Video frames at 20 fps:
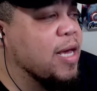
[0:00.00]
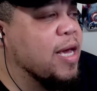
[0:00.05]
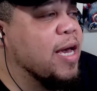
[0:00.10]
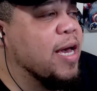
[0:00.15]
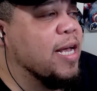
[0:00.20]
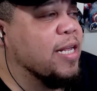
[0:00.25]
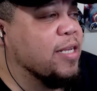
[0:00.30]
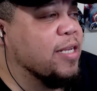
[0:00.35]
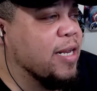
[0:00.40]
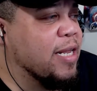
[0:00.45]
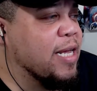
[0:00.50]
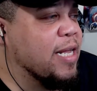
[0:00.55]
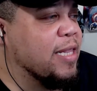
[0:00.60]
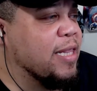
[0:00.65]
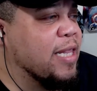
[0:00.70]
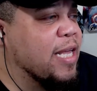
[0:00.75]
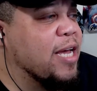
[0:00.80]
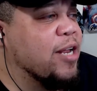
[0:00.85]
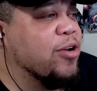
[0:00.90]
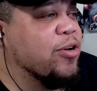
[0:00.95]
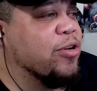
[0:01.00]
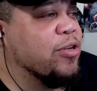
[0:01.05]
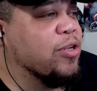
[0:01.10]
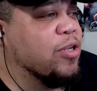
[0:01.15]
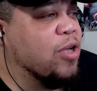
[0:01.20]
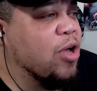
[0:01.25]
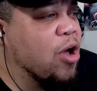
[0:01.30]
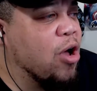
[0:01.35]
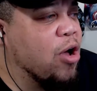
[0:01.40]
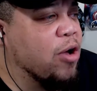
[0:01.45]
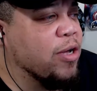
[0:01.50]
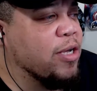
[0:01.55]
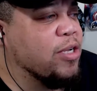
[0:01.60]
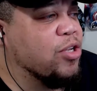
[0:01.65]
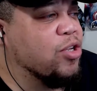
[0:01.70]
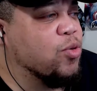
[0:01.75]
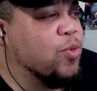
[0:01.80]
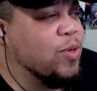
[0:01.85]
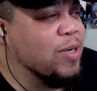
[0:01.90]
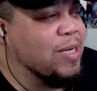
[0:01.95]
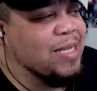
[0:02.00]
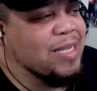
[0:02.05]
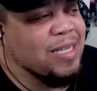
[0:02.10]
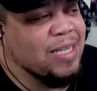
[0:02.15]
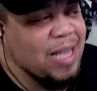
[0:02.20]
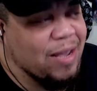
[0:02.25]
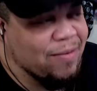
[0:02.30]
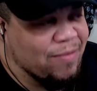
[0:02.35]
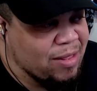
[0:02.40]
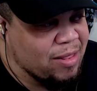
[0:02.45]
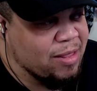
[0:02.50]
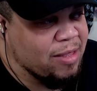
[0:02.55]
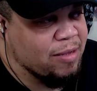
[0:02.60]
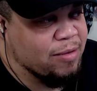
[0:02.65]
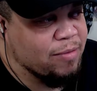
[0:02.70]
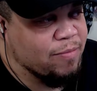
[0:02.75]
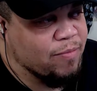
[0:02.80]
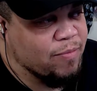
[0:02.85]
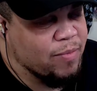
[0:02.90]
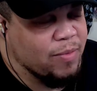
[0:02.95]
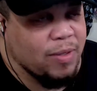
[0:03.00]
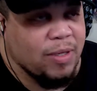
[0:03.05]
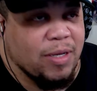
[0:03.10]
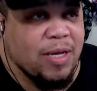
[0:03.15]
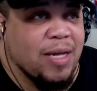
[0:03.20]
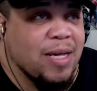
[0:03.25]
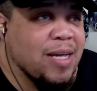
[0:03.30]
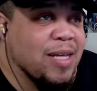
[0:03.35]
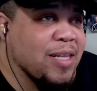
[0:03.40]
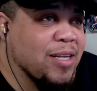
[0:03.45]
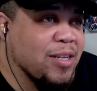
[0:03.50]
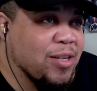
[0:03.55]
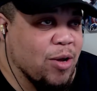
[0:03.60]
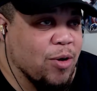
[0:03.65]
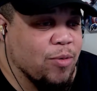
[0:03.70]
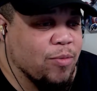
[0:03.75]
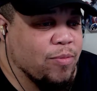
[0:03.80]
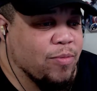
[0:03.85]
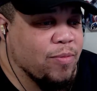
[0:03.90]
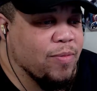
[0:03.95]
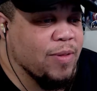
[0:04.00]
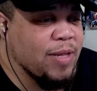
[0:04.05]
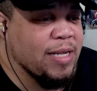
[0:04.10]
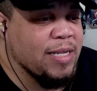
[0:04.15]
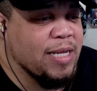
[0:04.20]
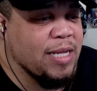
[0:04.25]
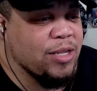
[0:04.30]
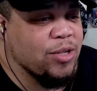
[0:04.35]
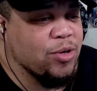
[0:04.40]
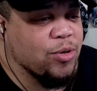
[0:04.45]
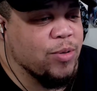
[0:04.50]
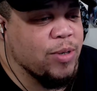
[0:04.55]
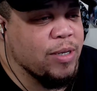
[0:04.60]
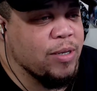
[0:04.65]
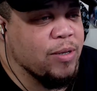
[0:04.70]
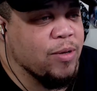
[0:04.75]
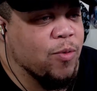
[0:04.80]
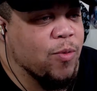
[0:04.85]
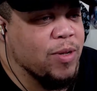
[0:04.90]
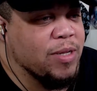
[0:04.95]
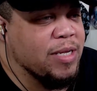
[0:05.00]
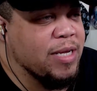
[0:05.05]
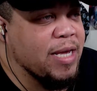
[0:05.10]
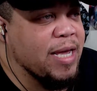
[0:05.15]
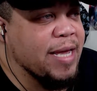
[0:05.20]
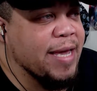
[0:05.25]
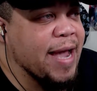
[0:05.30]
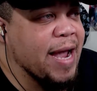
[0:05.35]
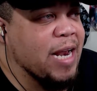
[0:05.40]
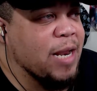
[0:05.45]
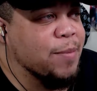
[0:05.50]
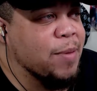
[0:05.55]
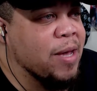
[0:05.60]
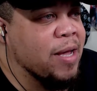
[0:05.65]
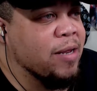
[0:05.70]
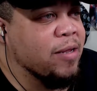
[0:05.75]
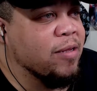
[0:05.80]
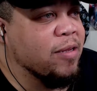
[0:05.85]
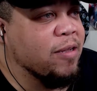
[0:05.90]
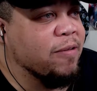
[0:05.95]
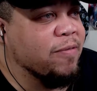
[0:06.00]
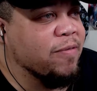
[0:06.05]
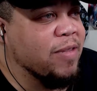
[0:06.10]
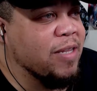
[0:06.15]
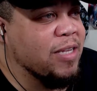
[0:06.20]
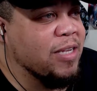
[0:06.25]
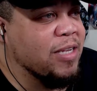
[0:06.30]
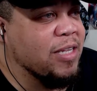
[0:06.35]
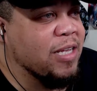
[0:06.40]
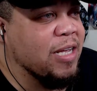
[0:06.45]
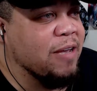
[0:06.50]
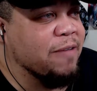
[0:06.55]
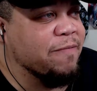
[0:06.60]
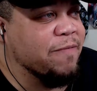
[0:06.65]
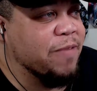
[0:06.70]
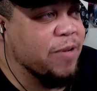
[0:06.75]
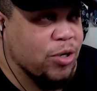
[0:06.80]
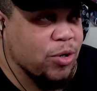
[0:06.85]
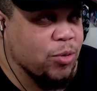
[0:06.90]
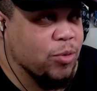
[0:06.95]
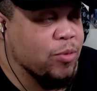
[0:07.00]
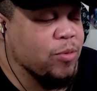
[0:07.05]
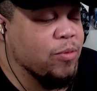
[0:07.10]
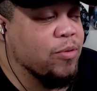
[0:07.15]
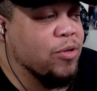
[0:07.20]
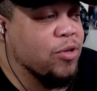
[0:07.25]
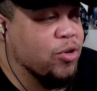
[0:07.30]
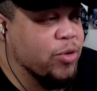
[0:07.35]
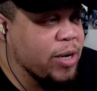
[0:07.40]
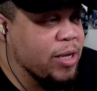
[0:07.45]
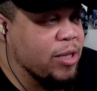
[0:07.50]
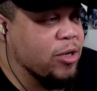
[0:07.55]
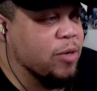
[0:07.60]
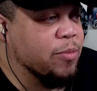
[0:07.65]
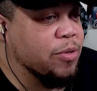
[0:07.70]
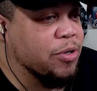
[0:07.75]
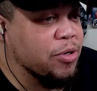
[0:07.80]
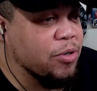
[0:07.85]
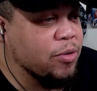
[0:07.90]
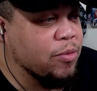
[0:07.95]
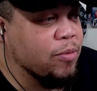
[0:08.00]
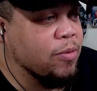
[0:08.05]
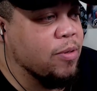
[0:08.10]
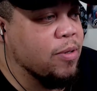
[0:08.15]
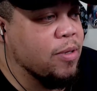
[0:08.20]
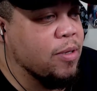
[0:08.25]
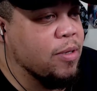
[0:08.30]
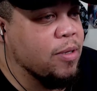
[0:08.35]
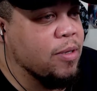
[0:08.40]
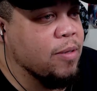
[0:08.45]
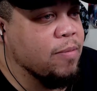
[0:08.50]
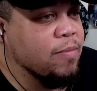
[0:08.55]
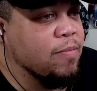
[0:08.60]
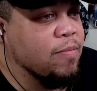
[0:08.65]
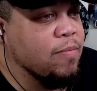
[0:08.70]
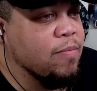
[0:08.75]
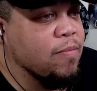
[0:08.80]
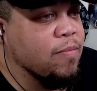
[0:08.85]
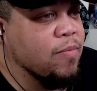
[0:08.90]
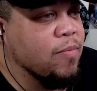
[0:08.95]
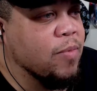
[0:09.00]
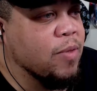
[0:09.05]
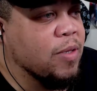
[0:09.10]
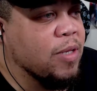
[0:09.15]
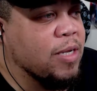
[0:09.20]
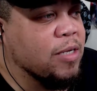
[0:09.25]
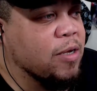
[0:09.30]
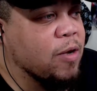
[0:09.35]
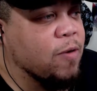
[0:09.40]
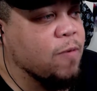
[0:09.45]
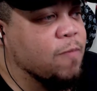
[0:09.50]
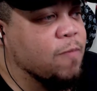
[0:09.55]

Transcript: it's going to hit theaters August 27th. So let's get to it. Once again, Candyman, this is the official trailer number 2. Let's go.